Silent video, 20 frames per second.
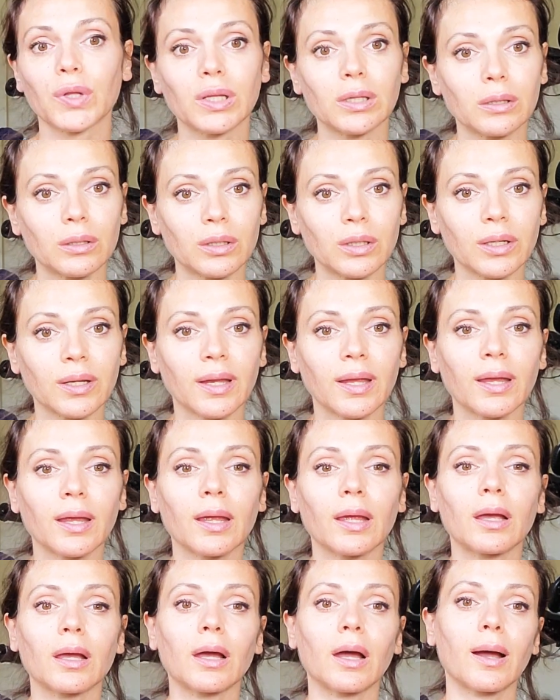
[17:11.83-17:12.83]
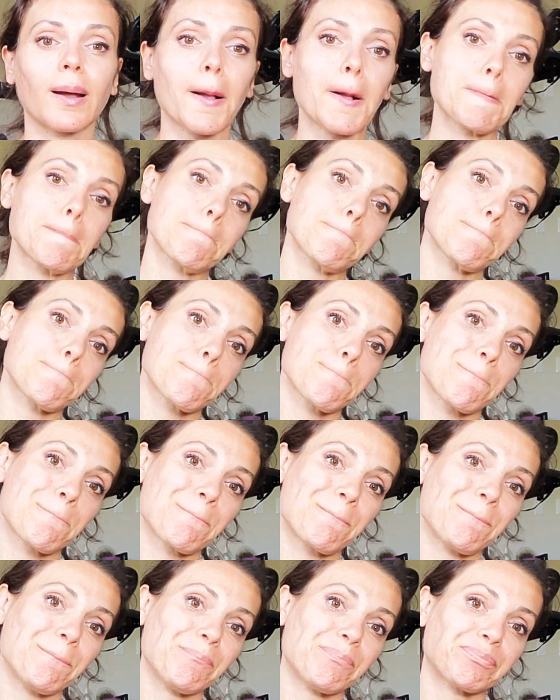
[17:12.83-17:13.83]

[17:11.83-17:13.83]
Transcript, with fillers: learning um,